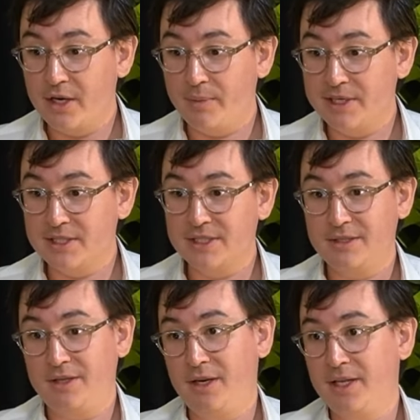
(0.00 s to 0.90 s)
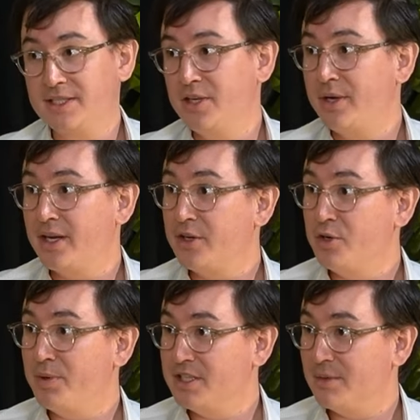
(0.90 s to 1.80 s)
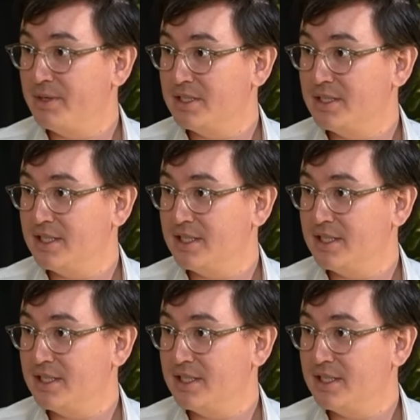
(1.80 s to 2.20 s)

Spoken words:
basically, let's say you get a new piece of business,